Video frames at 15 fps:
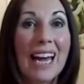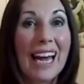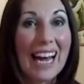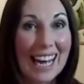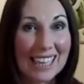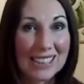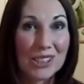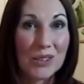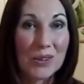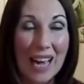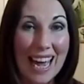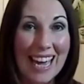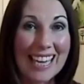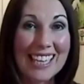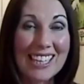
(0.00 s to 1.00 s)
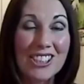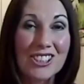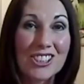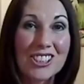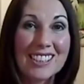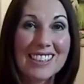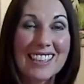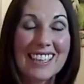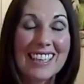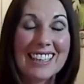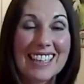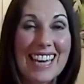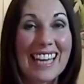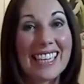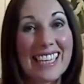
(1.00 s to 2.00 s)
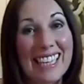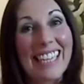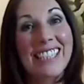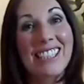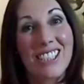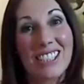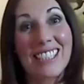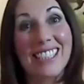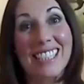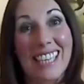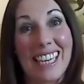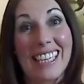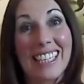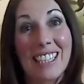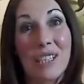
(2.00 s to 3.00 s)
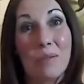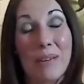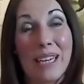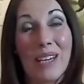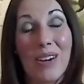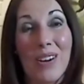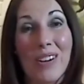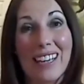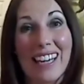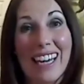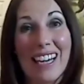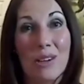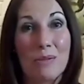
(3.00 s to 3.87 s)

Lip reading: As you age, then it does take a little bit longer,